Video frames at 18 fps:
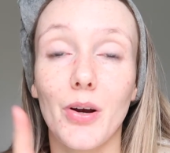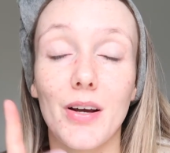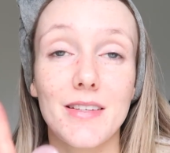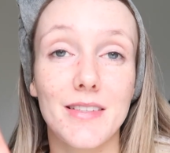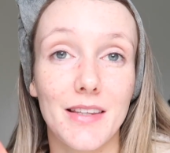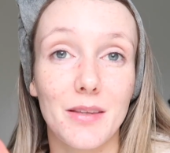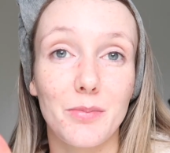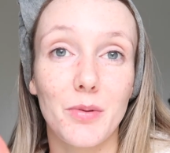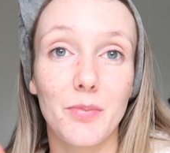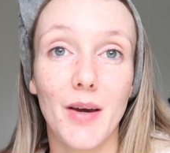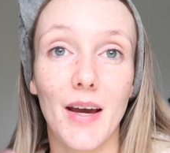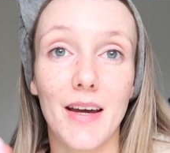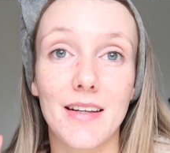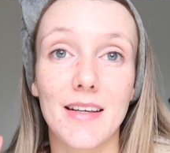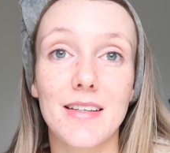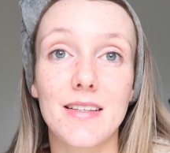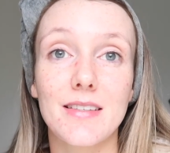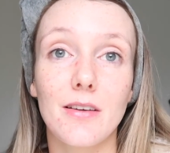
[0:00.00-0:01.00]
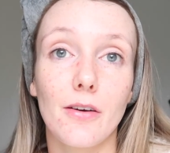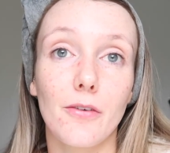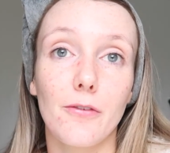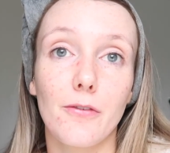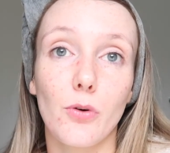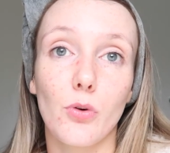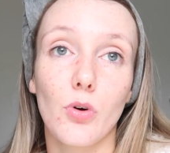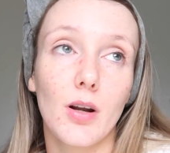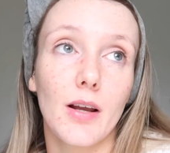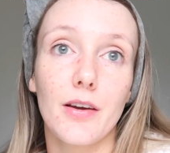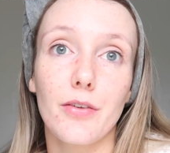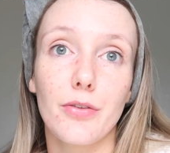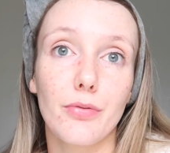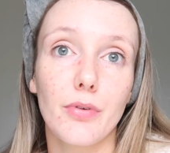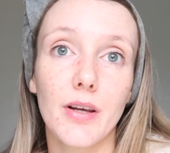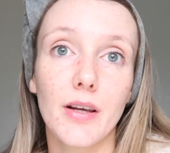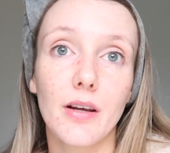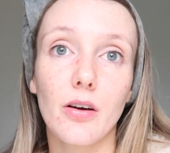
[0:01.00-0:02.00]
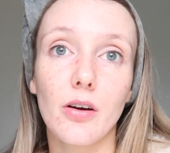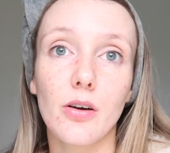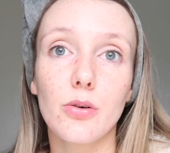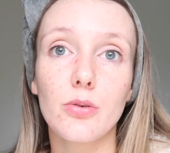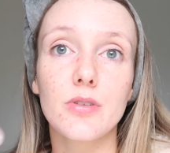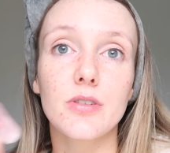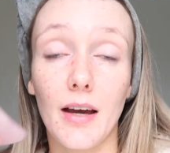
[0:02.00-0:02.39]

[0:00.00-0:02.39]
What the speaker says: I seen them in pennies for like €3.